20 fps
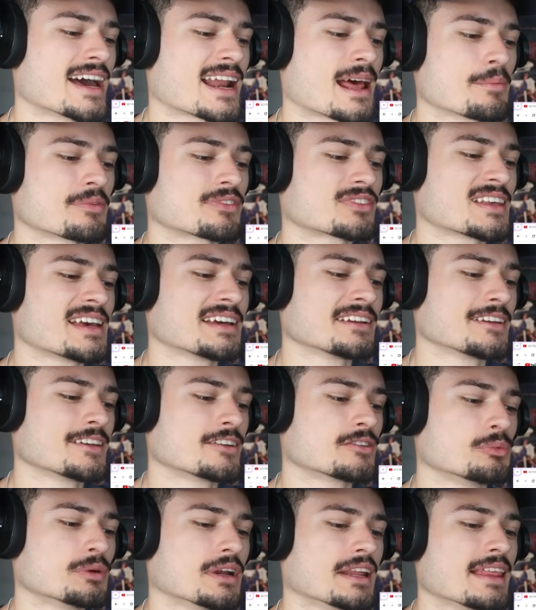and I'm saying
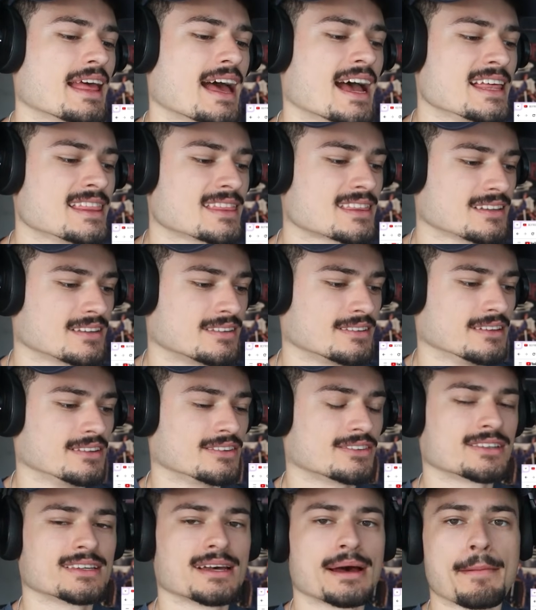this with an
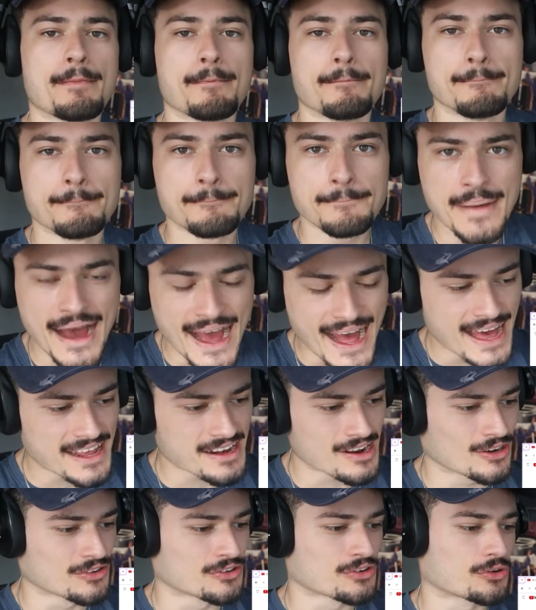emphasis,
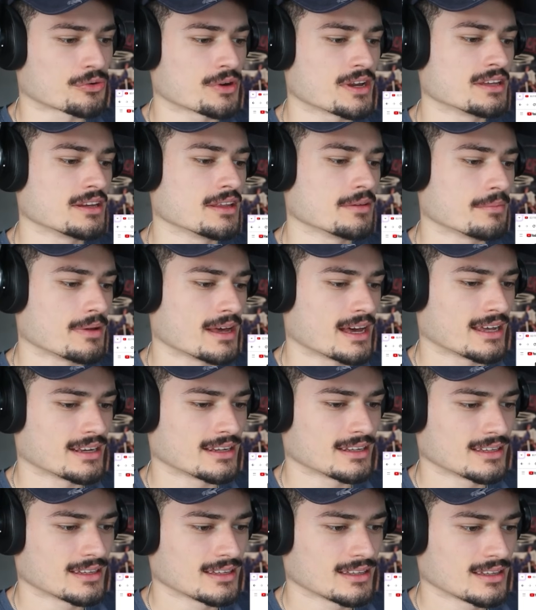mad underrated,
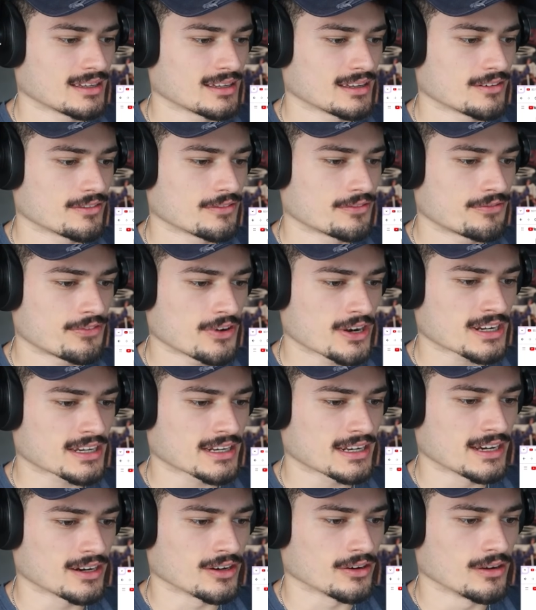man.
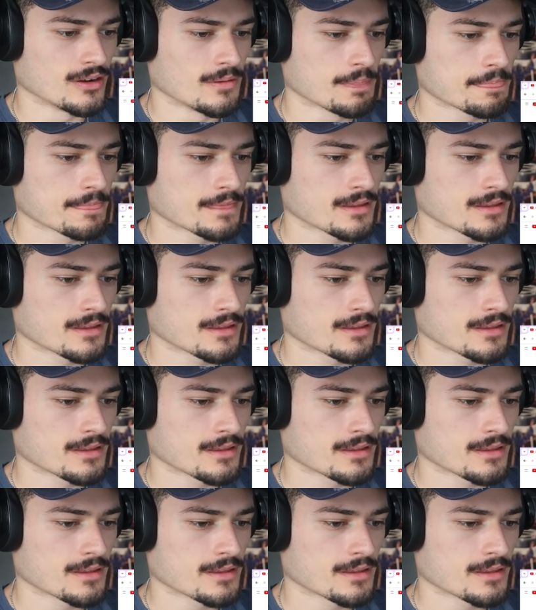Fucking hell.